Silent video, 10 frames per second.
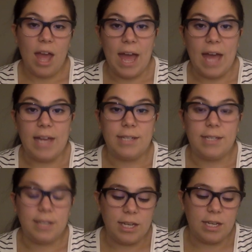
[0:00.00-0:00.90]

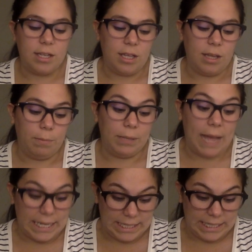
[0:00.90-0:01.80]
And in the
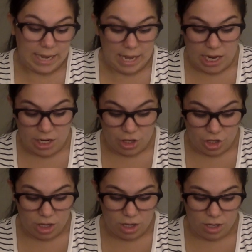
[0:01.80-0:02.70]
blast stage,